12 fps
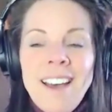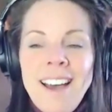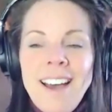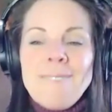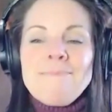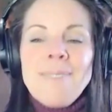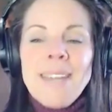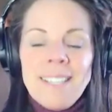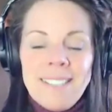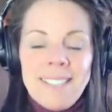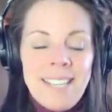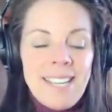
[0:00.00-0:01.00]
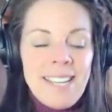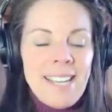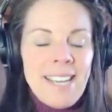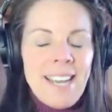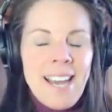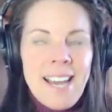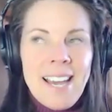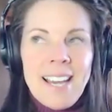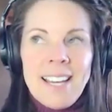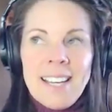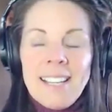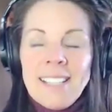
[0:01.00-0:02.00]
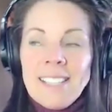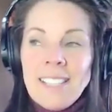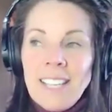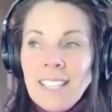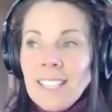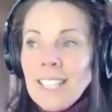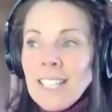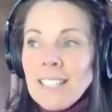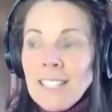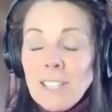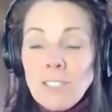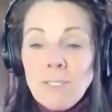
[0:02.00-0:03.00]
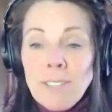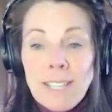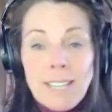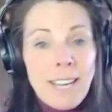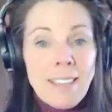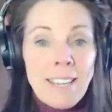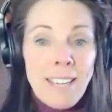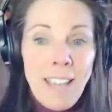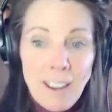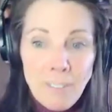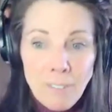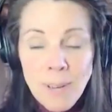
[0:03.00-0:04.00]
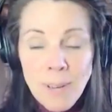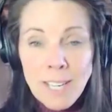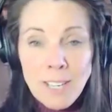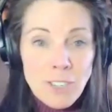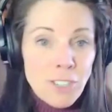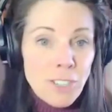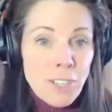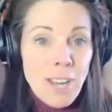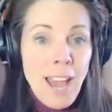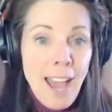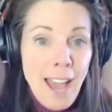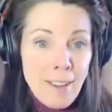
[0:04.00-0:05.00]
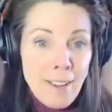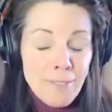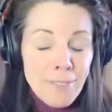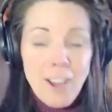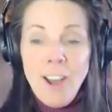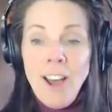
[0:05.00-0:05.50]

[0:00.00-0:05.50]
amazing cycling accessory that I think everybody should have